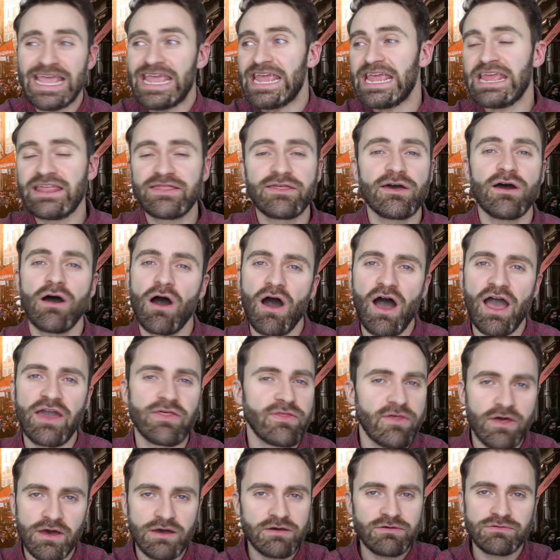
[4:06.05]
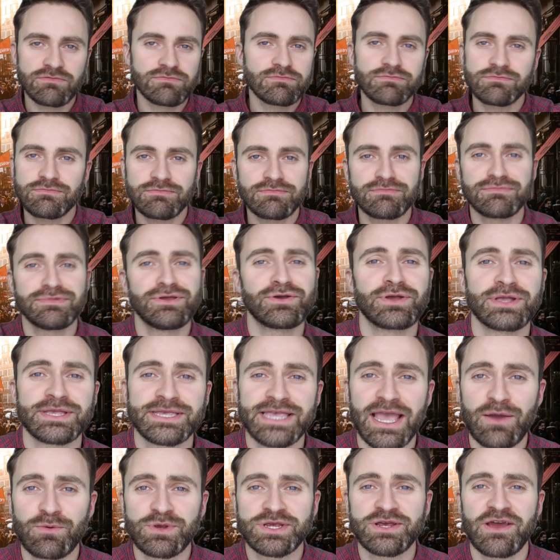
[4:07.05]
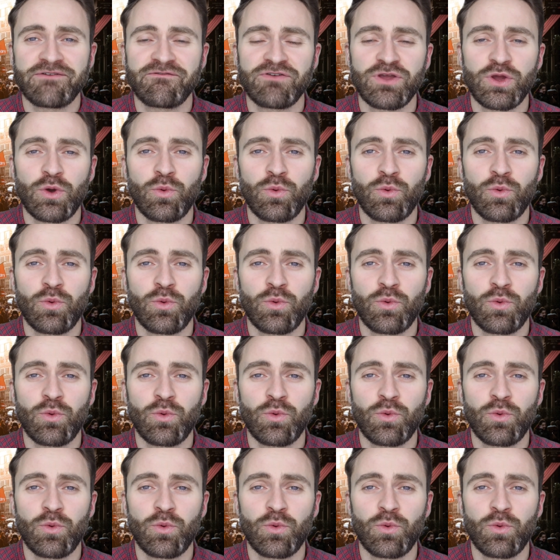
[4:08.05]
Either, either, you can say whichever